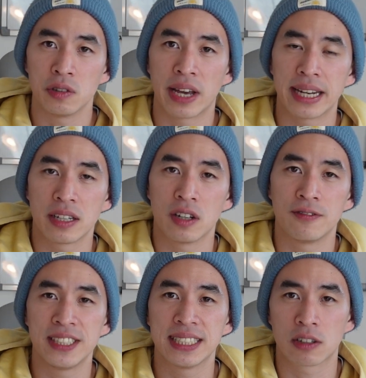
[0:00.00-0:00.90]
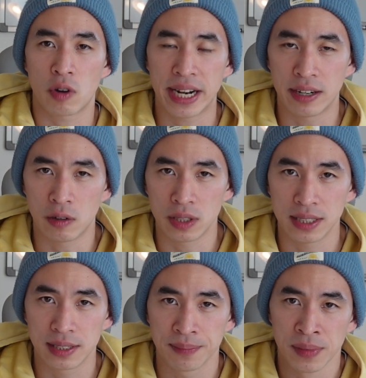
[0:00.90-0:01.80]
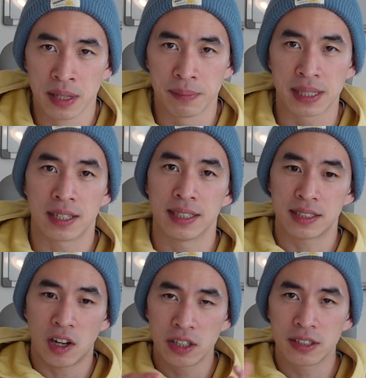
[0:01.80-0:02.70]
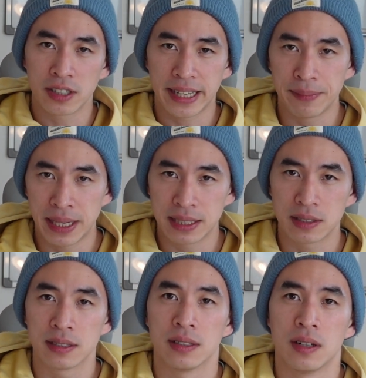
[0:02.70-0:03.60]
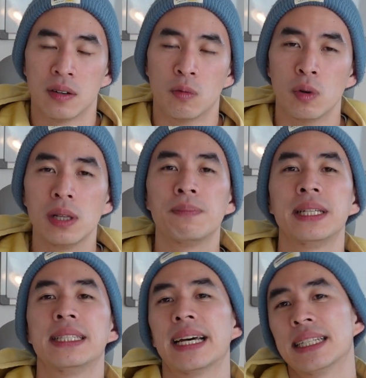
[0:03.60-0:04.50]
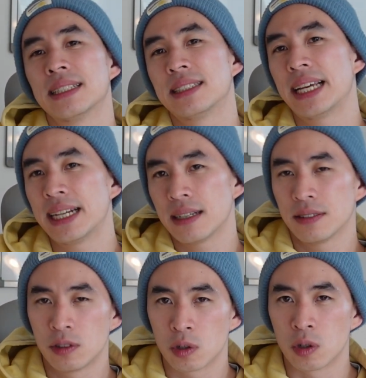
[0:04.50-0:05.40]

you get your visa grant notice, because all your documents will be then sent to